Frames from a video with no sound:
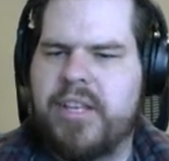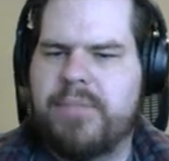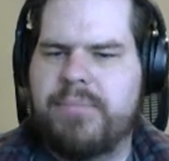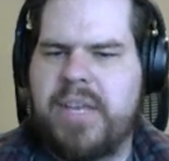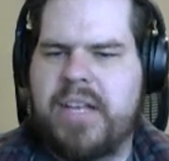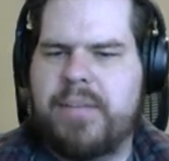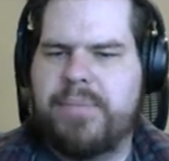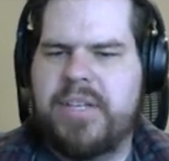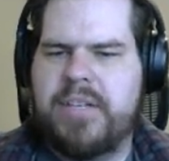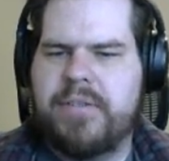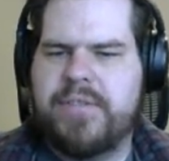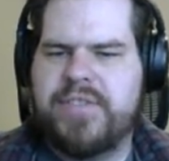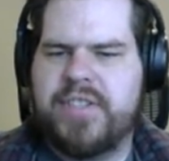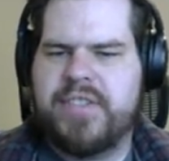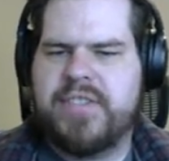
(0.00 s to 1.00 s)
Man
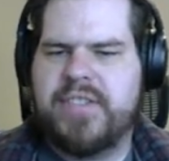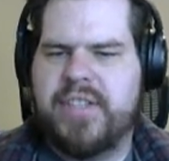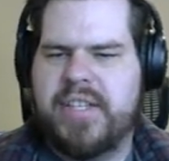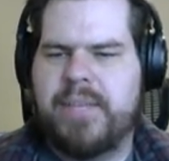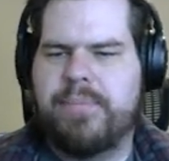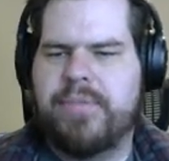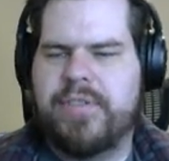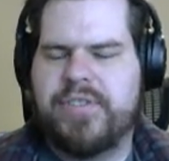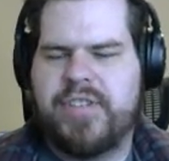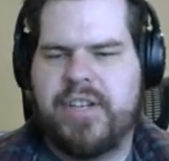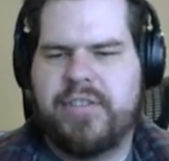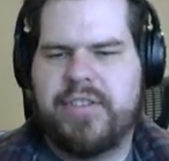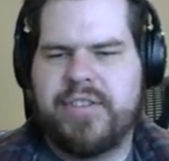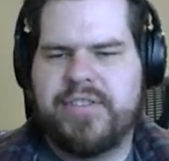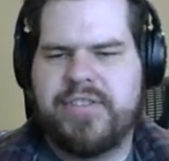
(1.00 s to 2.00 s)
appears asleep. Shall
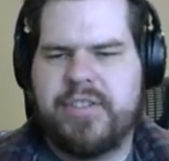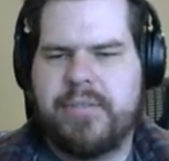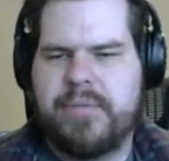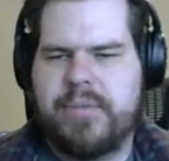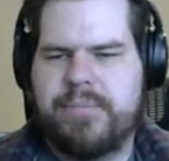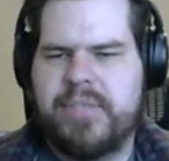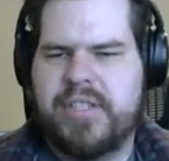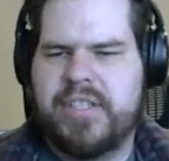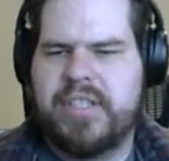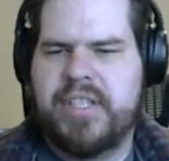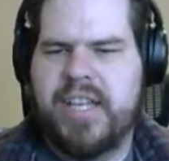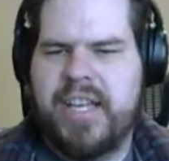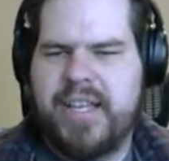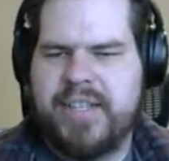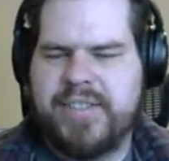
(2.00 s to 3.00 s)
you disturb him?
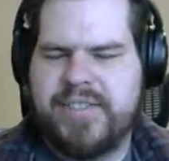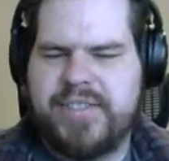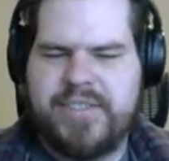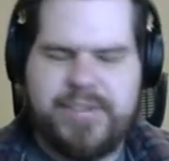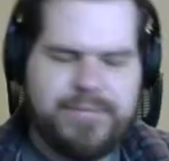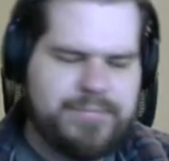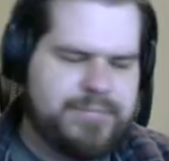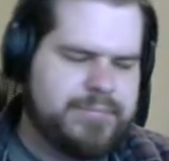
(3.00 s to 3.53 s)
Yes.